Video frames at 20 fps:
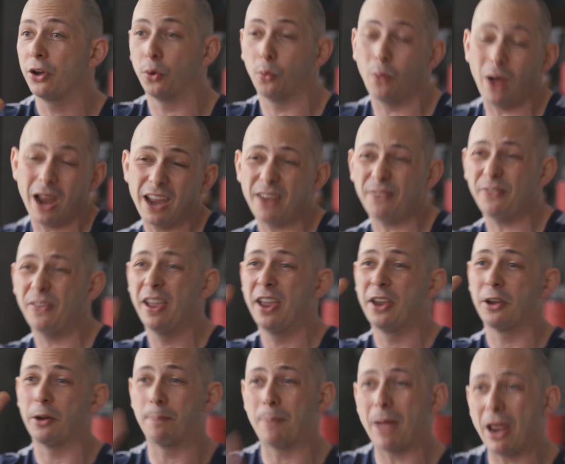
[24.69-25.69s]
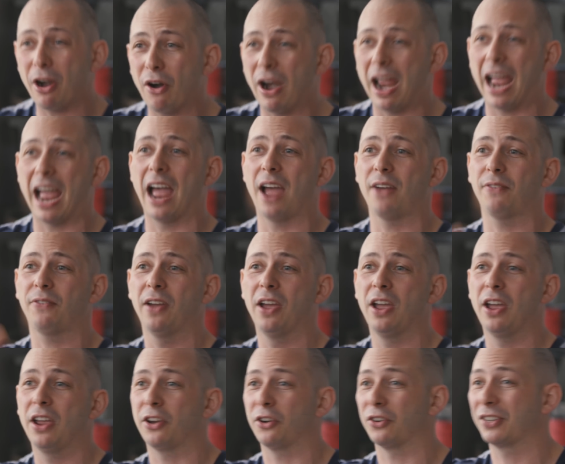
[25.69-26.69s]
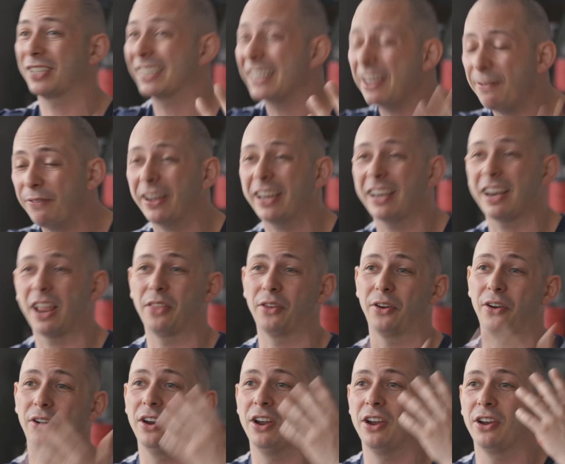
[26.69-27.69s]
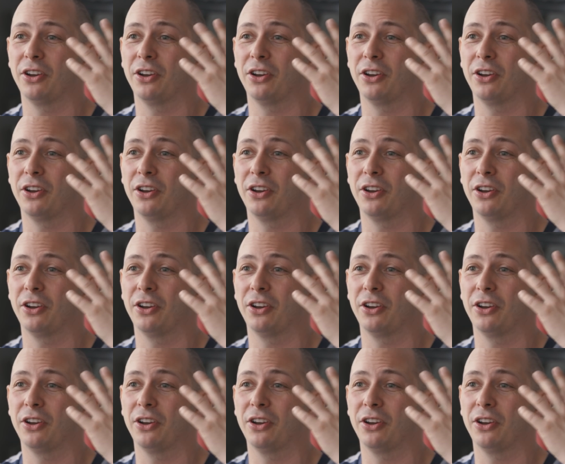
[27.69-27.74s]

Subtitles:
your wife, your better half, your significant other,